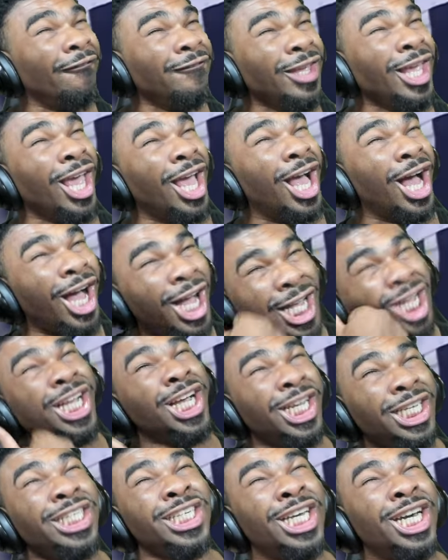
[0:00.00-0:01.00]
Yeah,
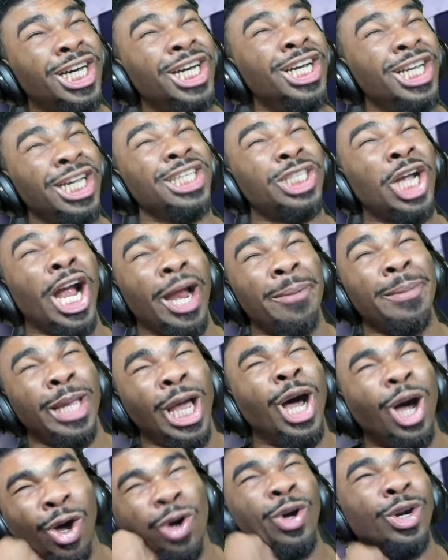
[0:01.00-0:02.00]
yeah. It turned me
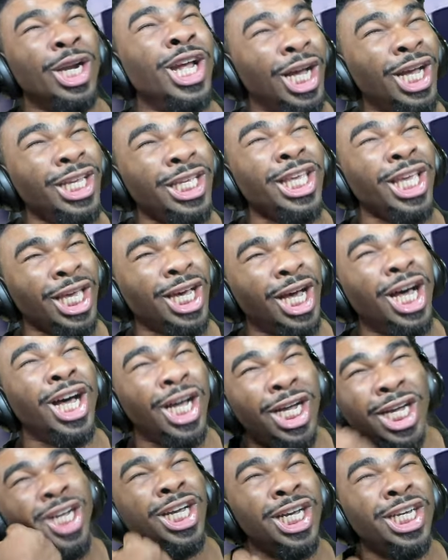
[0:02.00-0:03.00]
on. Yeah,
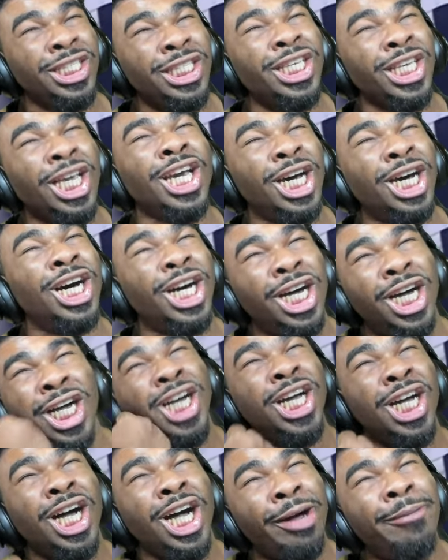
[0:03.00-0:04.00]
yeah.
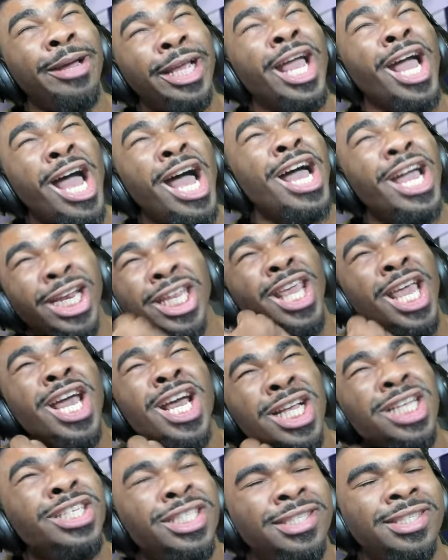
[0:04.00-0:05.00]
Oh my god,
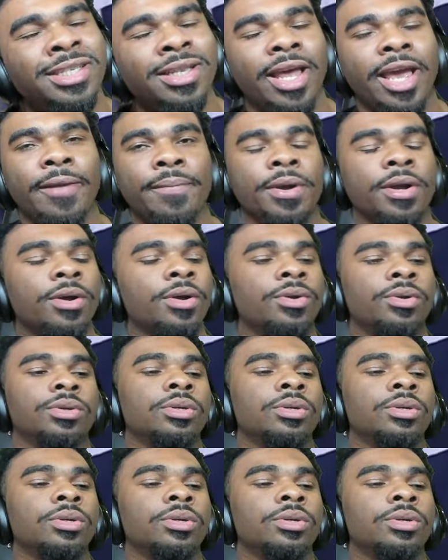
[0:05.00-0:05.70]
yes. Like, bro.